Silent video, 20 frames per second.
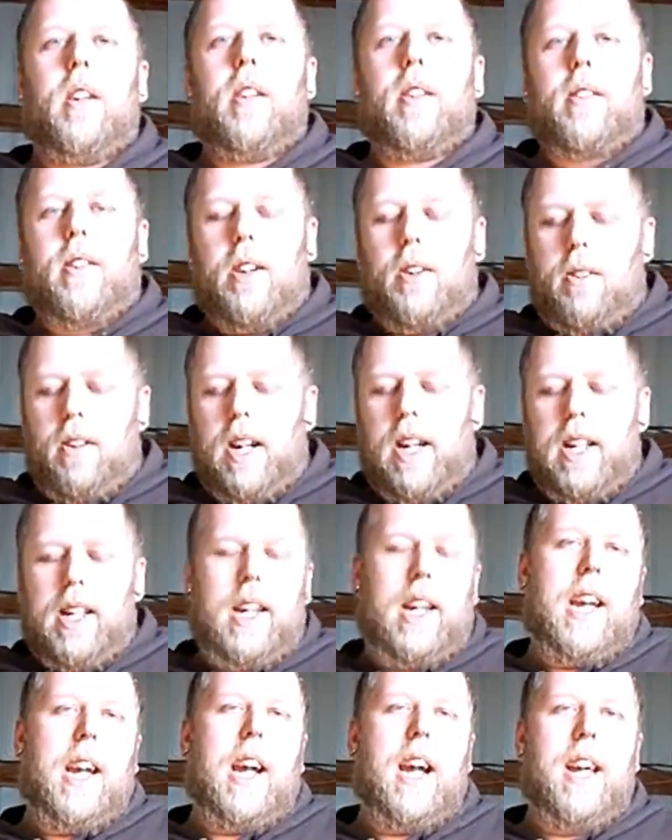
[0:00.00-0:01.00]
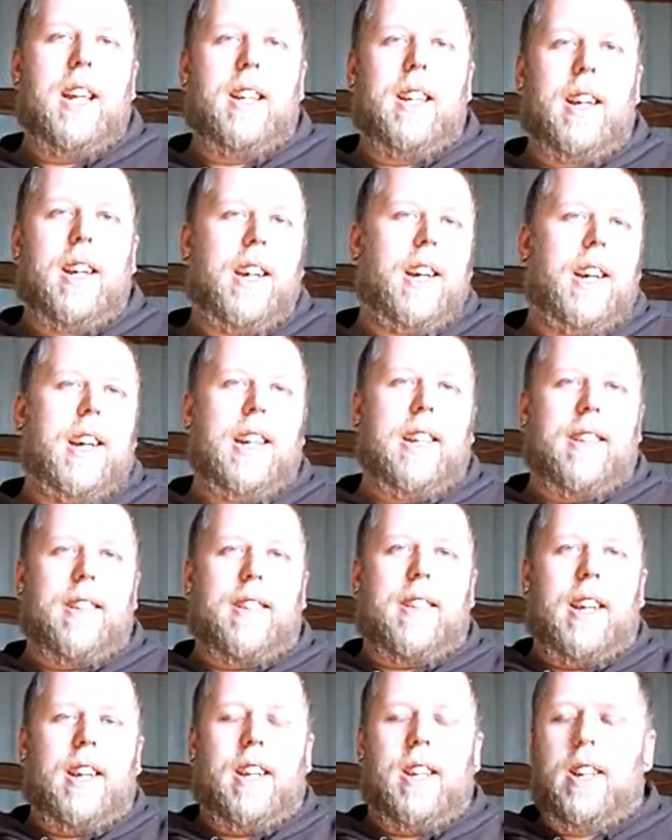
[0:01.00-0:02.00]
So in the end,
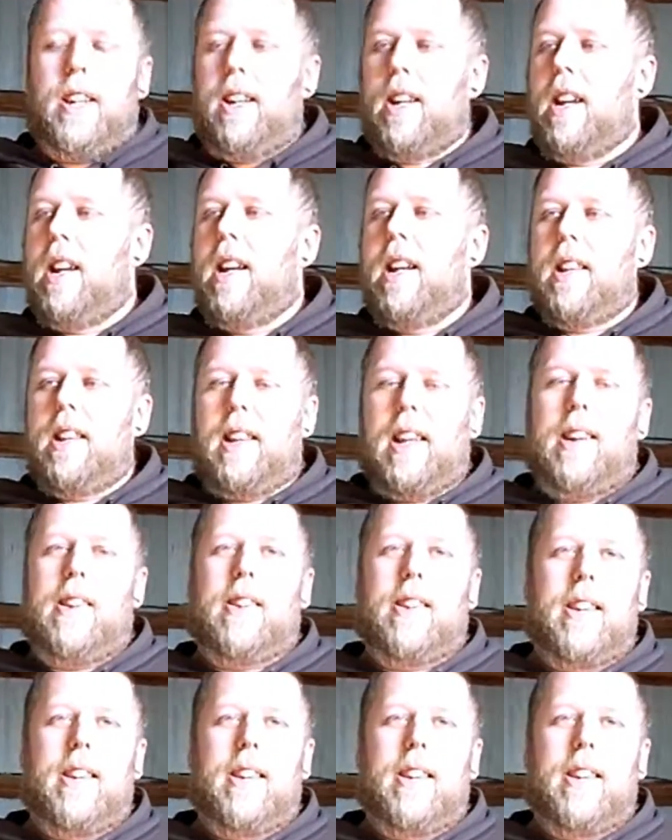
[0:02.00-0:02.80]
is this